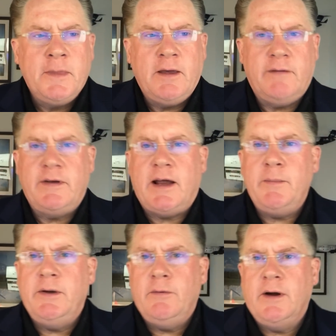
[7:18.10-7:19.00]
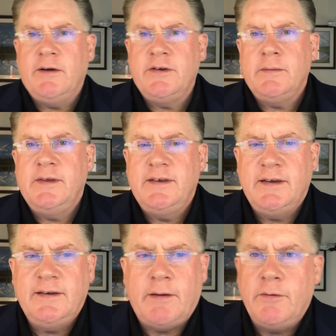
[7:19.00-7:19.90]
you know, I've got to be aware of some of these
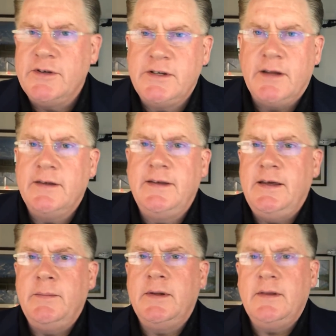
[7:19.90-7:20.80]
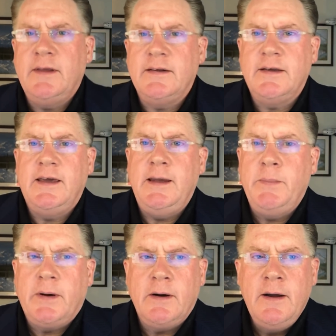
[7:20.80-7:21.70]
things. I won't sell the Demon, that's a
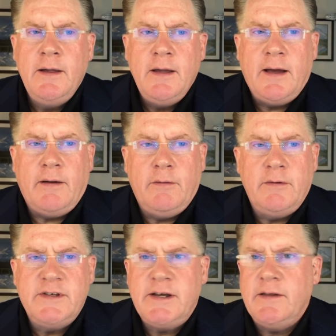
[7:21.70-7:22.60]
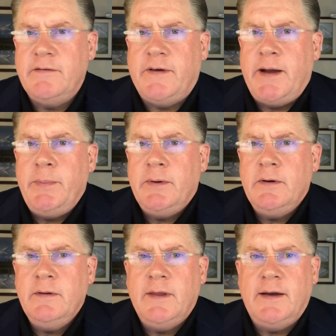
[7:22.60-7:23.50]
keeper. I won't sell the
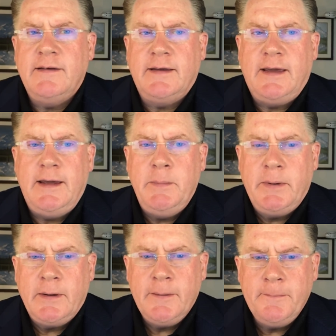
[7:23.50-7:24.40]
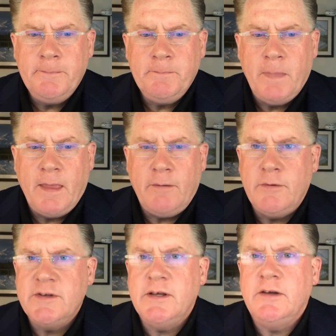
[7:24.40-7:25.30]
Viper, that is a keeper. I
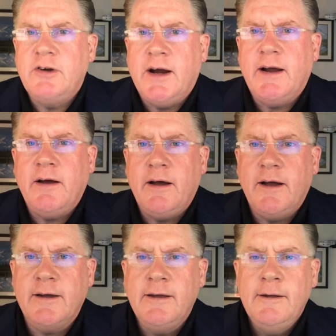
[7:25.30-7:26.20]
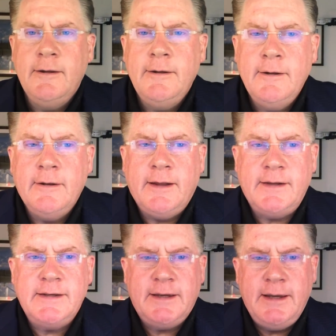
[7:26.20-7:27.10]
won't sell the Trackhawk,
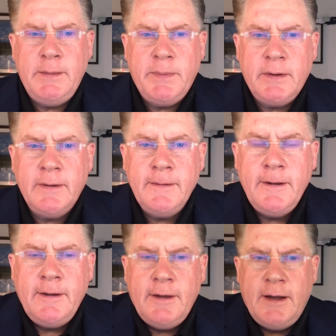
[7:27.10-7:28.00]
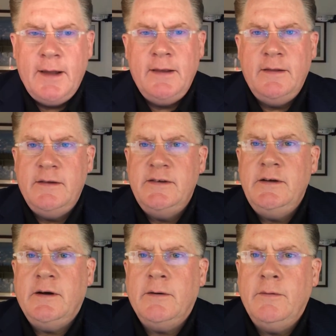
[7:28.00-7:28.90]
that's a keeper. And then the
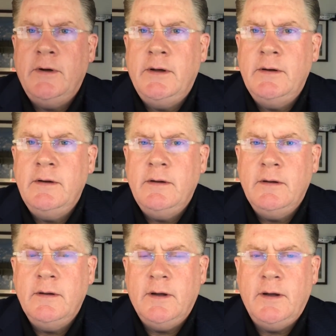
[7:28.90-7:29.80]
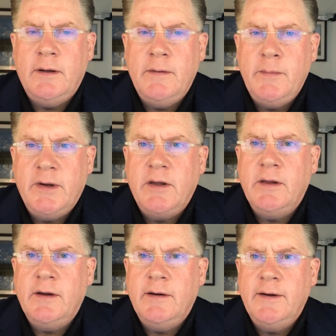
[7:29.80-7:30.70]
ZR1, the
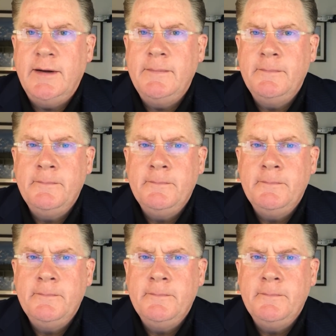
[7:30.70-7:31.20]
McLaren,